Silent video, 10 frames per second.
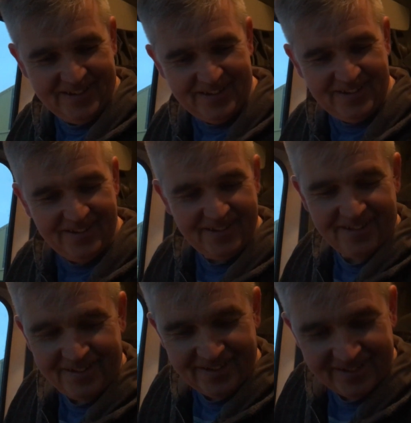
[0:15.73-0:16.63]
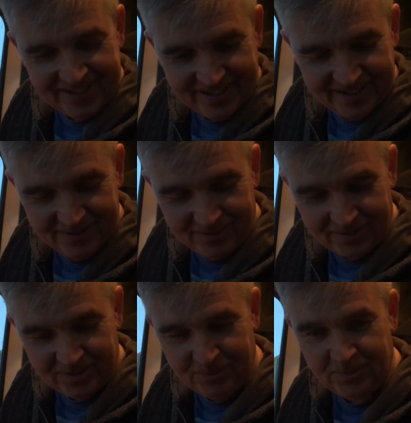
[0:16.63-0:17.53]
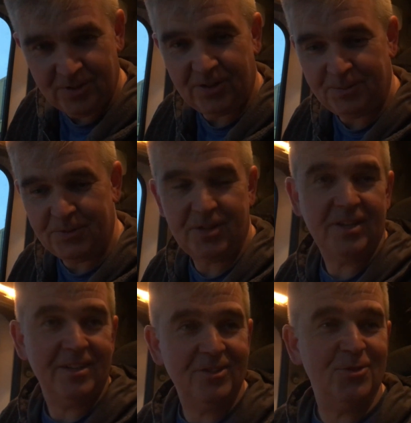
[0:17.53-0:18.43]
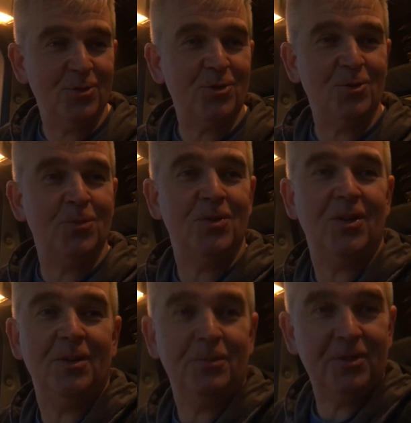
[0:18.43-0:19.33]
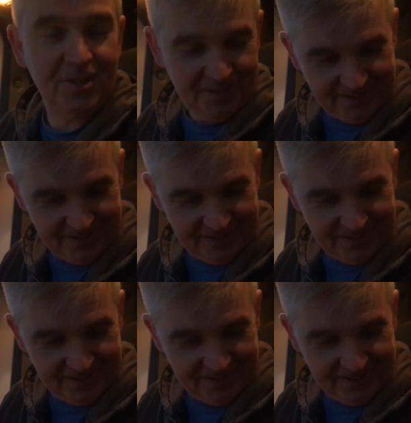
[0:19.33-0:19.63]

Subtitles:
I tell you what, sometimes, just sometimes,